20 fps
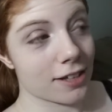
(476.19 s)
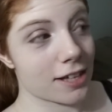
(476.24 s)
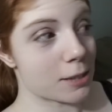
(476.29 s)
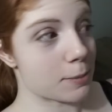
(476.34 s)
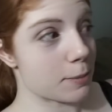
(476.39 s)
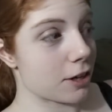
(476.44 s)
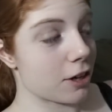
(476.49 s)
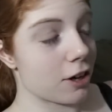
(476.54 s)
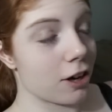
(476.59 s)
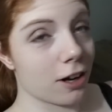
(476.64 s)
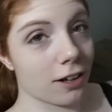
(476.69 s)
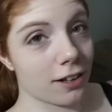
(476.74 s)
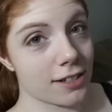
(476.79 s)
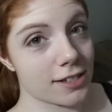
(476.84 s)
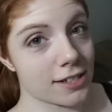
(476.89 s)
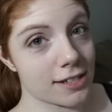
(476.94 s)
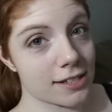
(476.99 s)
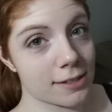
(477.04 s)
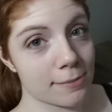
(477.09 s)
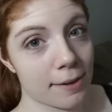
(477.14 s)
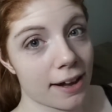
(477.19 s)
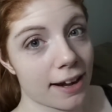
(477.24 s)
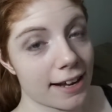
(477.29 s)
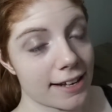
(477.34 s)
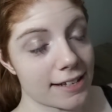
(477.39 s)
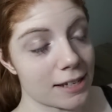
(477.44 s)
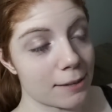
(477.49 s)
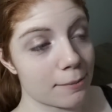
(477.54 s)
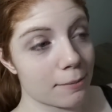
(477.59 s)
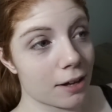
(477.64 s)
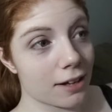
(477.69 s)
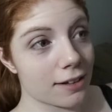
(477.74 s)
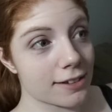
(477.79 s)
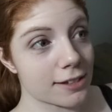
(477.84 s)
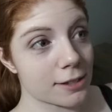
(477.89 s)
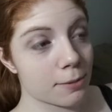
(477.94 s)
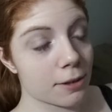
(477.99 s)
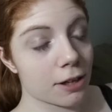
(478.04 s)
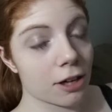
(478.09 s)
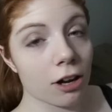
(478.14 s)
It's been Carly since about 18
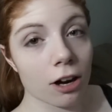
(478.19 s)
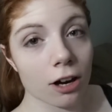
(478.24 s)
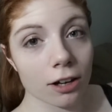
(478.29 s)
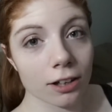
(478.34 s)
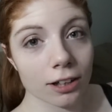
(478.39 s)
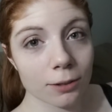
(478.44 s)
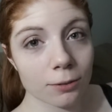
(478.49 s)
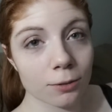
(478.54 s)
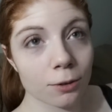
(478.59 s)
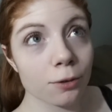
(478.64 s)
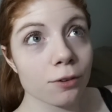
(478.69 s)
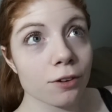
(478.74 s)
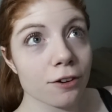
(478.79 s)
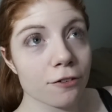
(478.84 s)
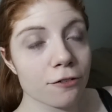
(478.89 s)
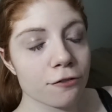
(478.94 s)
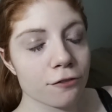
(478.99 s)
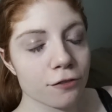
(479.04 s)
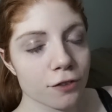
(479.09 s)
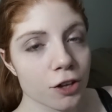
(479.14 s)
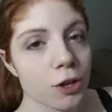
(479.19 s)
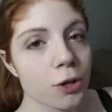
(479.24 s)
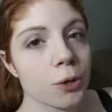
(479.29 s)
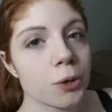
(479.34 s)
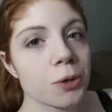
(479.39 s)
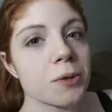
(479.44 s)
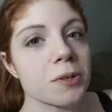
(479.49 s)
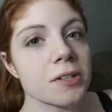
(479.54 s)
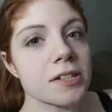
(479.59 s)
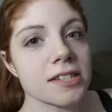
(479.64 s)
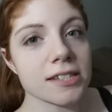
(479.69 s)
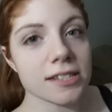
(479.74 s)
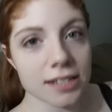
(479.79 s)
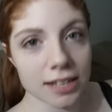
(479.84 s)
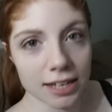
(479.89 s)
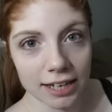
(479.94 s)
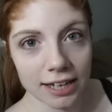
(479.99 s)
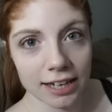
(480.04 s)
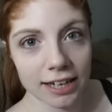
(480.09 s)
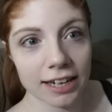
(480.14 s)
months. But Carly will refuse
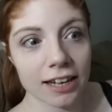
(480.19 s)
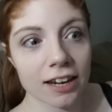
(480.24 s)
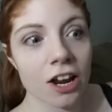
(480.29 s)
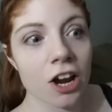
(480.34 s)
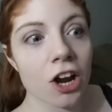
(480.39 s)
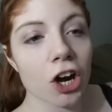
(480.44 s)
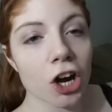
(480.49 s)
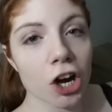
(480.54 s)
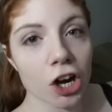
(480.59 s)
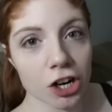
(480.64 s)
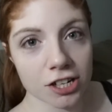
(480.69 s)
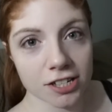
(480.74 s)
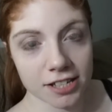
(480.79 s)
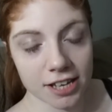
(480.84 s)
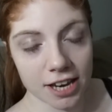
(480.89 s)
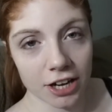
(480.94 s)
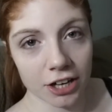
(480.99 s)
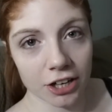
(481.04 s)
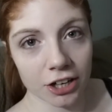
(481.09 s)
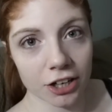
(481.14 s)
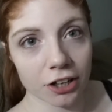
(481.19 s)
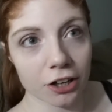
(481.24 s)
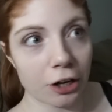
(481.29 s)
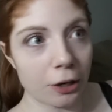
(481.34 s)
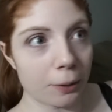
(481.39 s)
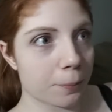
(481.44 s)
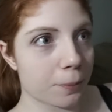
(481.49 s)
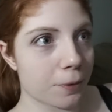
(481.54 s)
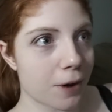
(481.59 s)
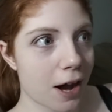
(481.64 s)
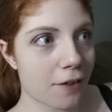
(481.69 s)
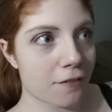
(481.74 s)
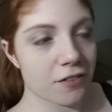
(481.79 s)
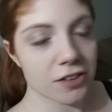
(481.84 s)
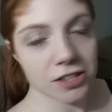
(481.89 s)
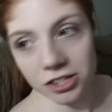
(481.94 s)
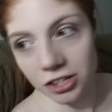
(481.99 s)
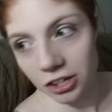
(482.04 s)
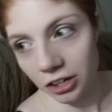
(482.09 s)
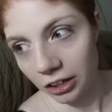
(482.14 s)
to eat her dinner, her
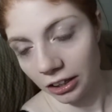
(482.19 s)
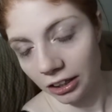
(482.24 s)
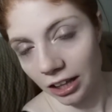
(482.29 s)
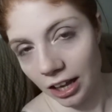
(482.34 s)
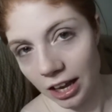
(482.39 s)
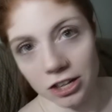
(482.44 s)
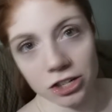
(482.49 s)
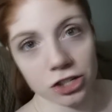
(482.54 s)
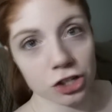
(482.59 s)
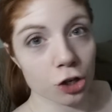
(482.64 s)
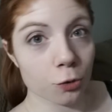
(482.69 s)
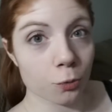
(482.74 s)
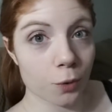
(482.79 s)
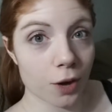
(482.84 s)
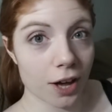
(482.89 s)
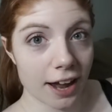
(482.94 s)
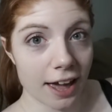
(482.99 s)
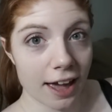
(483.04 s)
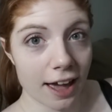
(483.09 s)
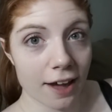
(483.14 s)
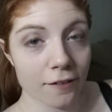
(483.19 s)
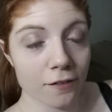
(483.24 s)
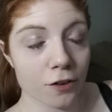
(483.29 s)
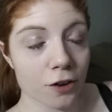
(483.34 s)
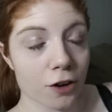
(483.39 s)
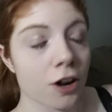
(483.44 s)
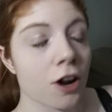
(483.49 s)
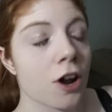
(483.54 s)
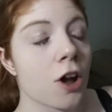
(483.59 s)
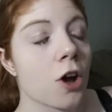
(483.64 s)
breakfast, her lunch, her whatever.